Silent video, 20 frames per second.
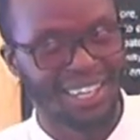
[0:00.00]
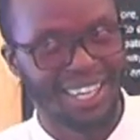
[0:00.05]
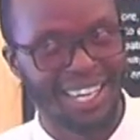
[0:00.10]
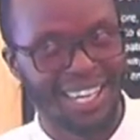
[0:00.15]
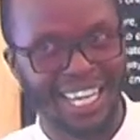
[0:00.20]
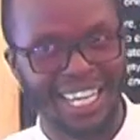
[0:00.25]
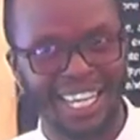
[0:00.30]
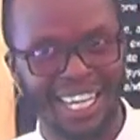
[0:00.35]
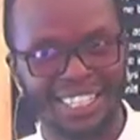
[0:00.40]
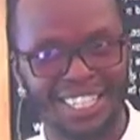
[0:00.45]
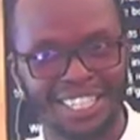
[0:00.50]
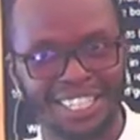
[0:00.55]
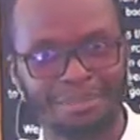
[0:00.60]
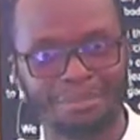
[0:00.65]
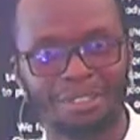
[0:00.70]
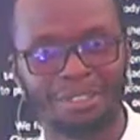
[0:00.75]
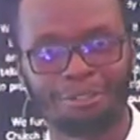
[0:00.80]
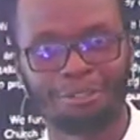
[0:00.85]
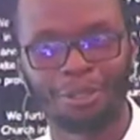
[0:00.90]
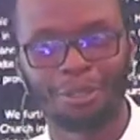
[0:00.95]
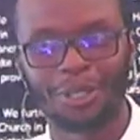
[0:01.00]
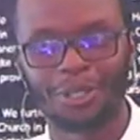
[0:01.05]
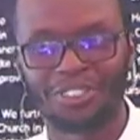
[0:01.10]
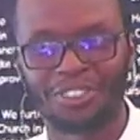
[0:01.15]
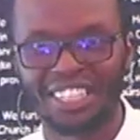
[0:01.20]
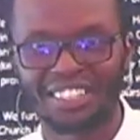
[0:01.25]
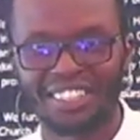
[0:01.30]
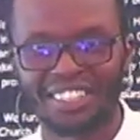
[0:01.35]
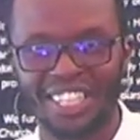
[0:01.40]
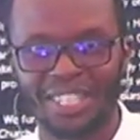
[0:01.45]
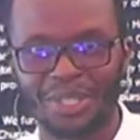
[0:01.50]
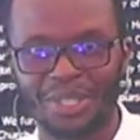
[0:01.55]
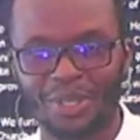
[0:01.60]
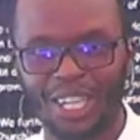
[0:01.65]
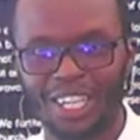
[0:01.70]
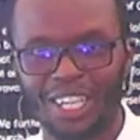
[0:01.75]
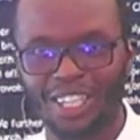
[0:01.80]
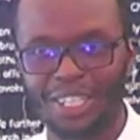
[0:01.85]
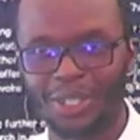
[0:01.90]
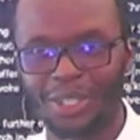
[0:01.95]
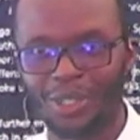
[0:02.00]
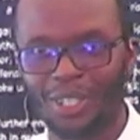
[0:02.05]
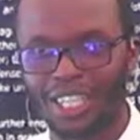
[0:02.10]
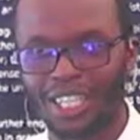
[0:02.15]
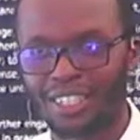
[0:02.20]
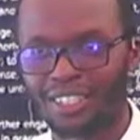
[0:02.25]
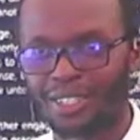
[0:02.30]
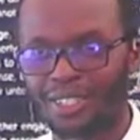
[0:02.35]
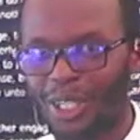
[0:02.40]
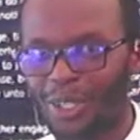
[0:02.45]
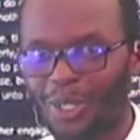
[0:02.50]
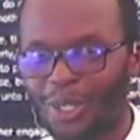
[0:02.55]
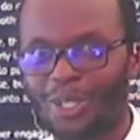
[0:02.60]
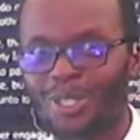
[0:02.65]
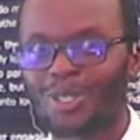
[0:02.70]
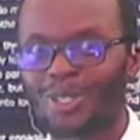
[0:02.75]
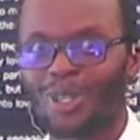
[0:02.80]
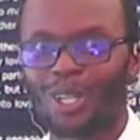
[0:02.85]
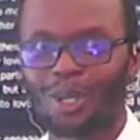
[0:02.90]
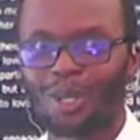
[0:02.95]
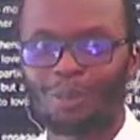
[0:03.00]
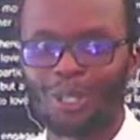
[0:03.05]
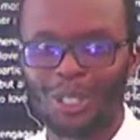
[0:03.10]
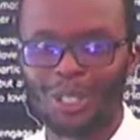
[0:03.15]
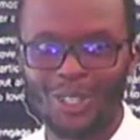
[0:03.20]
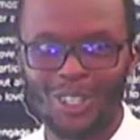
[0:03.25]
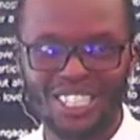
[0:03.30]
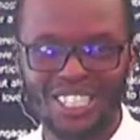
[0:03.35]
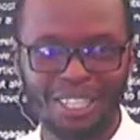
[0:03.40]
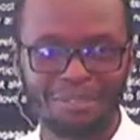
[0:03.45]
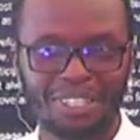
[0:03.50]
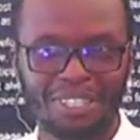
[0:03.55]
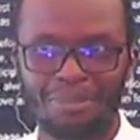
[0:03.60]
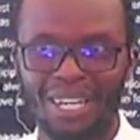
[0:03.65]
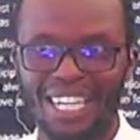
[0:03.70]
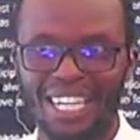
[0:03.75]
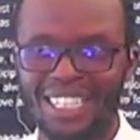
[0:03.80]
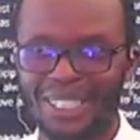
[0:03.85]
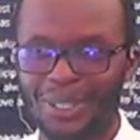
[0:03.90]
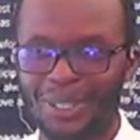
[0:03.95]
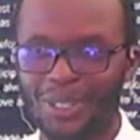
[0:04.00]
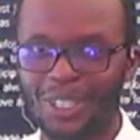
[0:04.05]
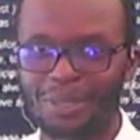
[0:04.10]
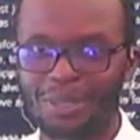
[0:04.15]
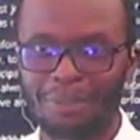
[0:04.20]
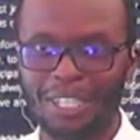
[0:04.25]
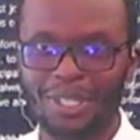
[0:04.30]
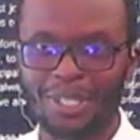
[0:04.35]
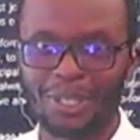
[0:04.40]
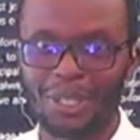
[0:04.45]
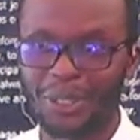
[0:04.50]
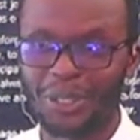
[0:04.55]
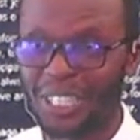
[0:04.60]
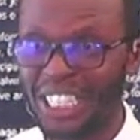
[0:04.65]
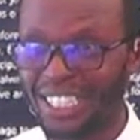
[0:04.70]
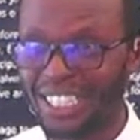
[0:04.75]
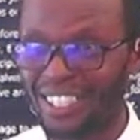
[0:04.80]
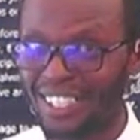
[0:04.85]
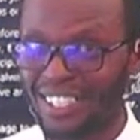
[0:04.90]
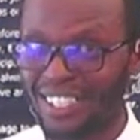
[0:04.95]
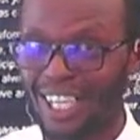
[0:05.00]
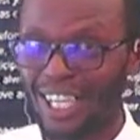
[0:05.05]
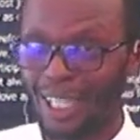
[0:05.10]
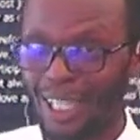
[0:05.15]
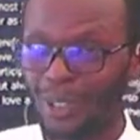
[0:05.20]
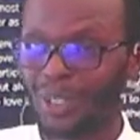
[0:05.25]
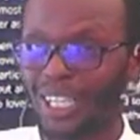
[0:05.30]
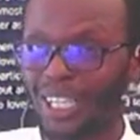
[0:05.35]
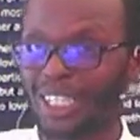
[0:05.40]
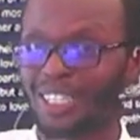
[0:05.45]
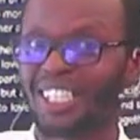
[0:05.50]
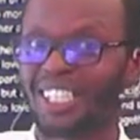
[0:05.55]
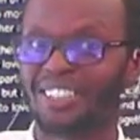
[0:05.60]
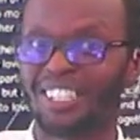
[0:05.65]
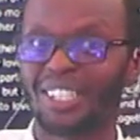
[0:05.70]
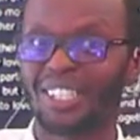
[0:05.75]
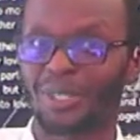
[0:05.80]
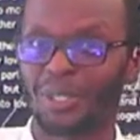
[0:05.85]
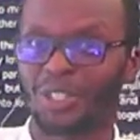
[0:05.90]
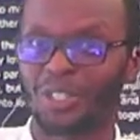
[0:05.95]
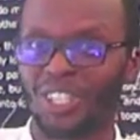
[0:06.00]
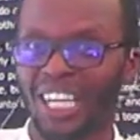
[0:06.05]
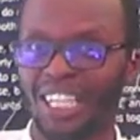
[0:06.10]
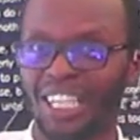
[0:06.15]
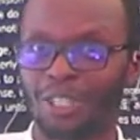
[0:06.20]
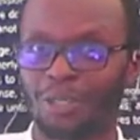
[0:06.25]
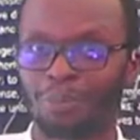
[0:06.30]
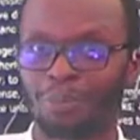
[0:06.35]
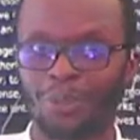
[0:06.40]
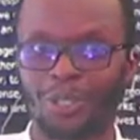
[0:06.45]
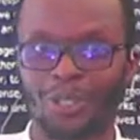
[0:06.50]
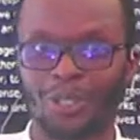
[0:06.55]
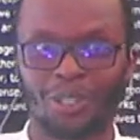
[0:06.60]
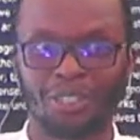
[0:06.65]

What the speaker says: And just before you think that you are not Solomon, you don't have the money, you don't pursue uniqueness, look at the things you try to put on